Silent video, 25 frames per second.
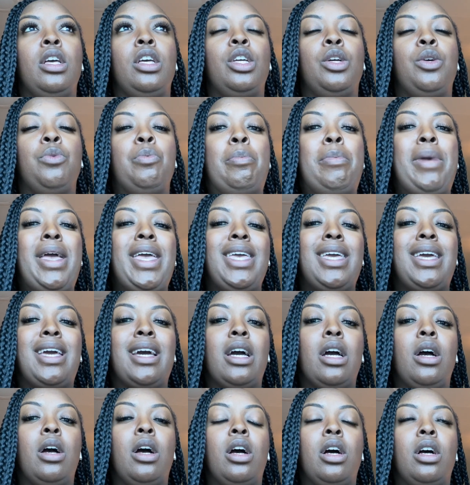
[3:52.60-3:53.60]
make
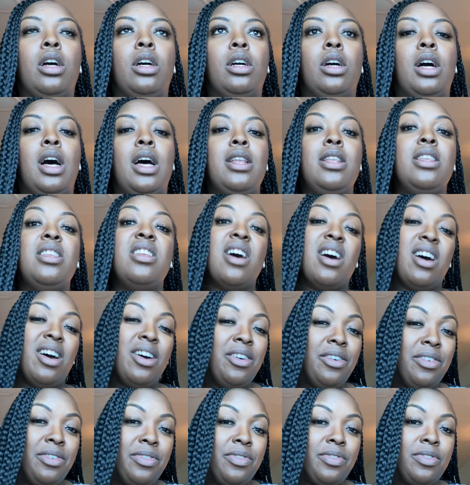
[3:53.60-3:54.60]

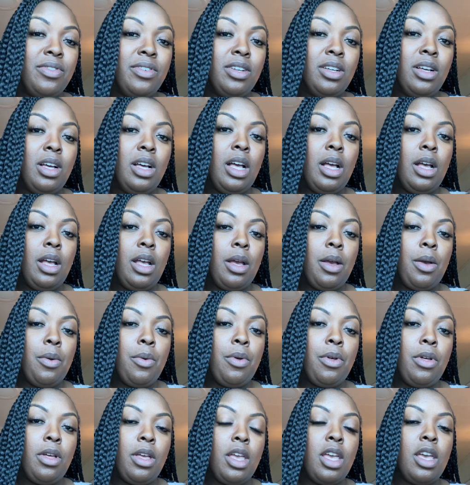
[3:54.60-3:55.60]
enough
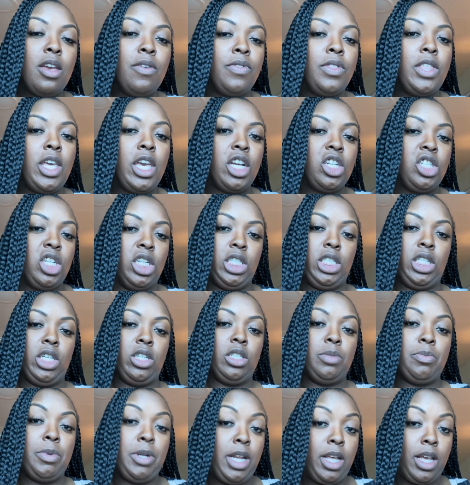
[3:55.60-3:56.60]
if they adjust their
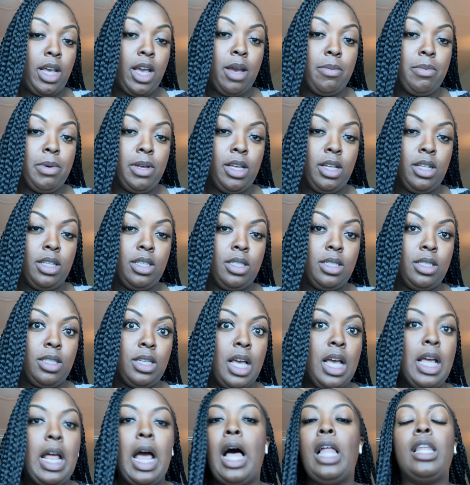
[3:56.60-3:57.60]
spending habits.
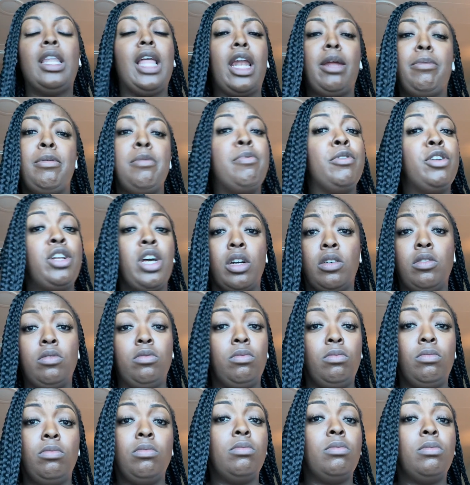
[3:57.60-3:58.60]
A lot of people don't.
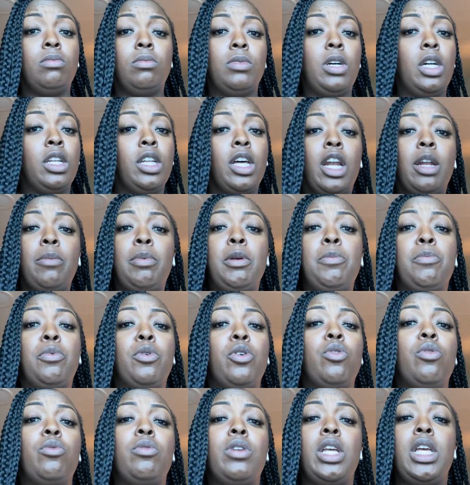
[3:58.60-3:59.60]
A lot of
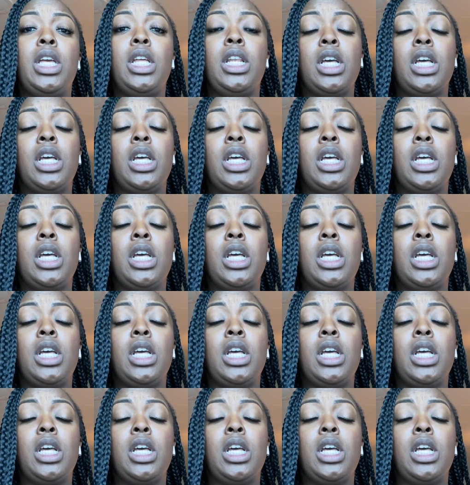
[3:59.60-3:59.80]
people need